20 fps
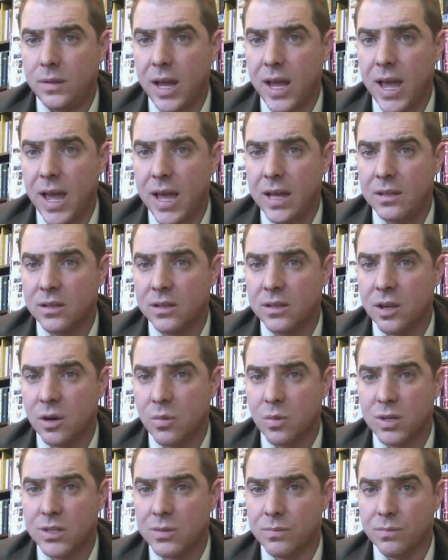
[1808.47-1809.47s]
And there
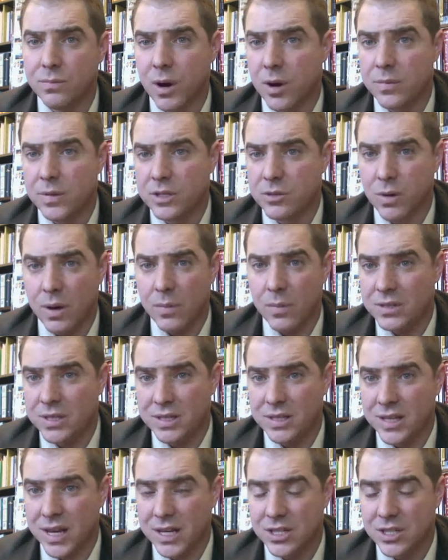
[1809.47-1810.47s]
wasn't Burmese
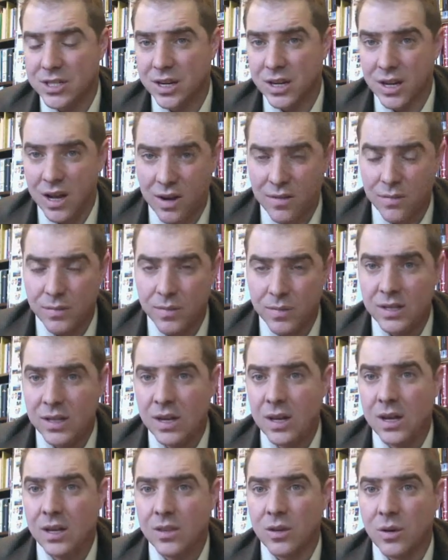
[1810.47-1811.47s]
representation in government.
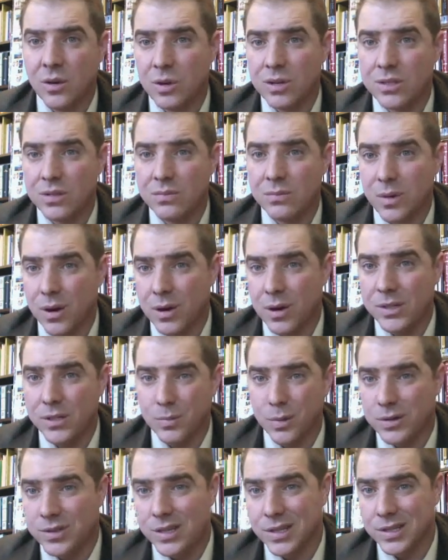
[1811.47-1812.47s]
There wasn't Burmese
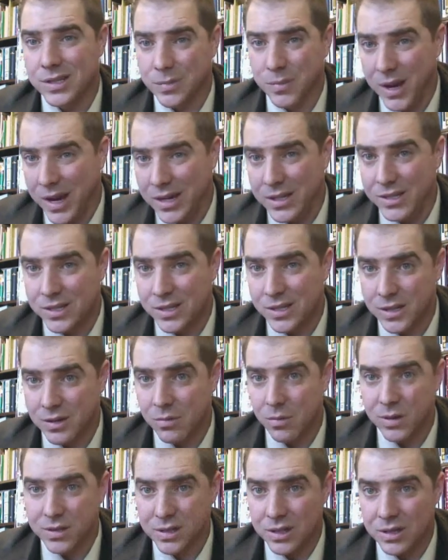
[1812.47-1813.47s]
participation.
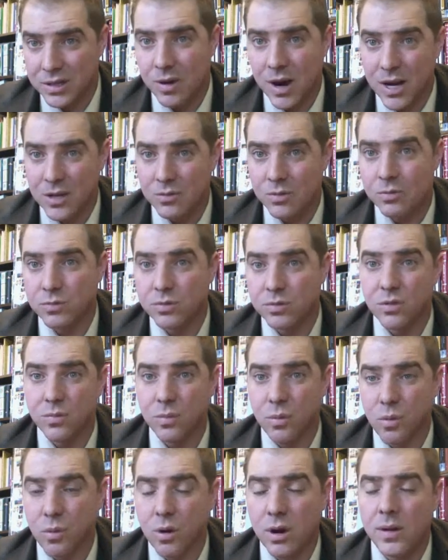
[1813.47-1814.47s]
There wasn't grassroots
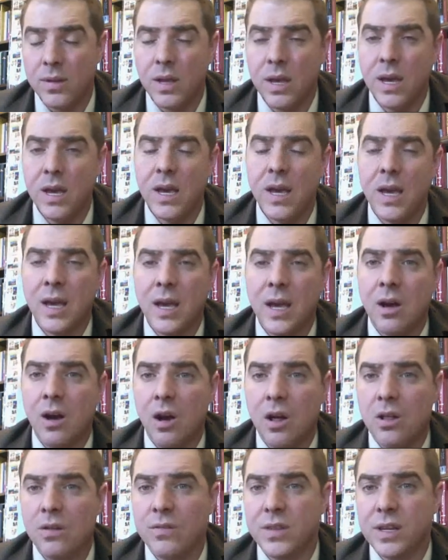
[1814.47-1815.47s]
support.
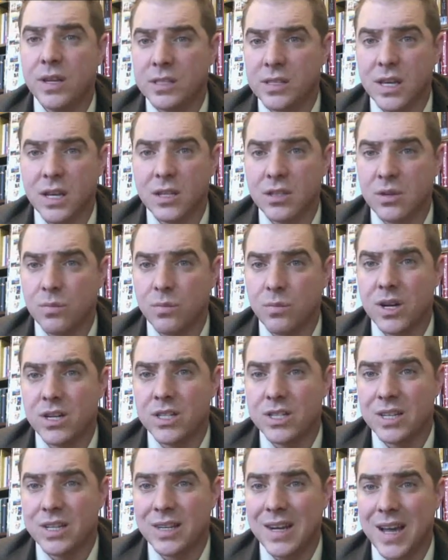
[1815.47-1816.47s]
All of these things, the
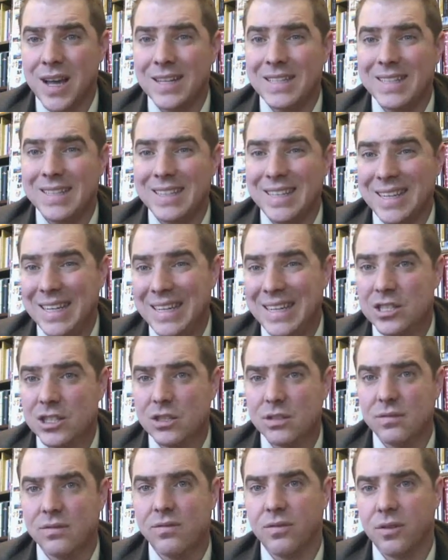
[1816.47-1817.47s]
British did not
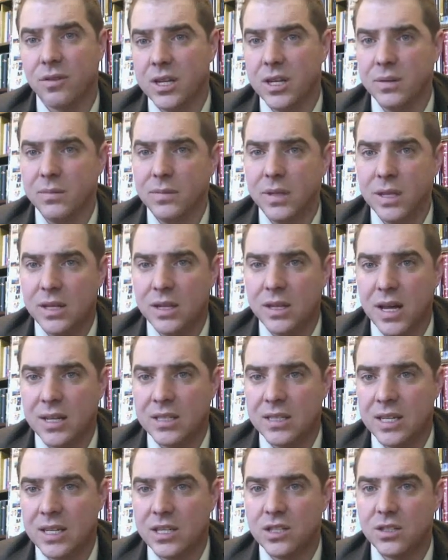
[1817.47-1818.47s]
teach freedom. They did
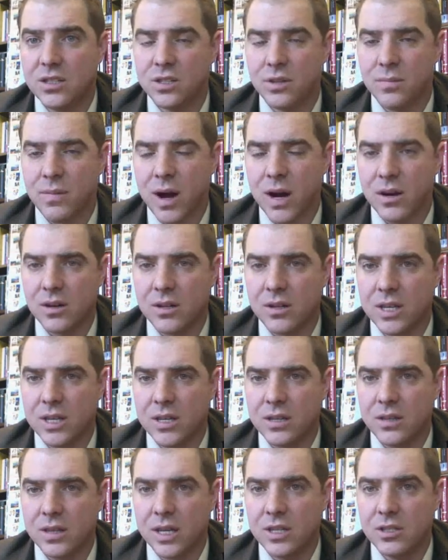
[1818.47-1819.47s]
not teach democracy.
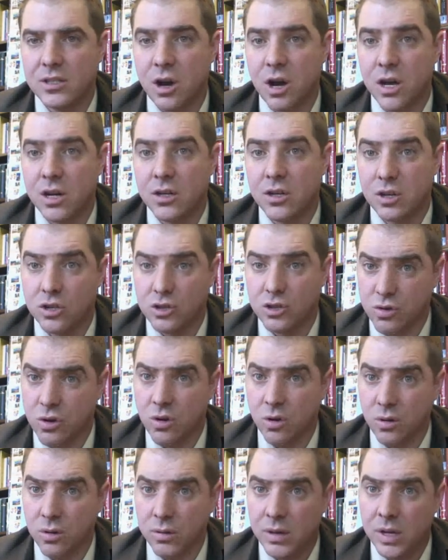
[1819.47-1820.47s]
They taught
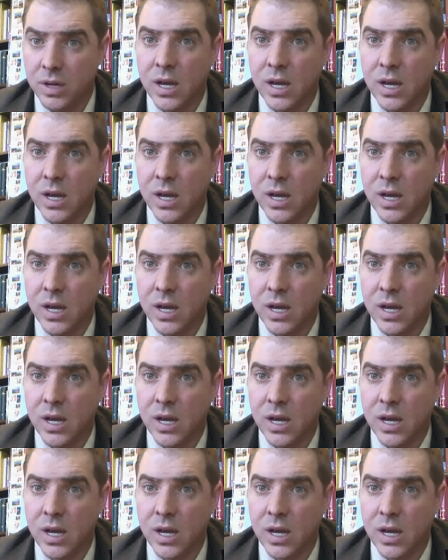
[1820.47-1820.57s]
control.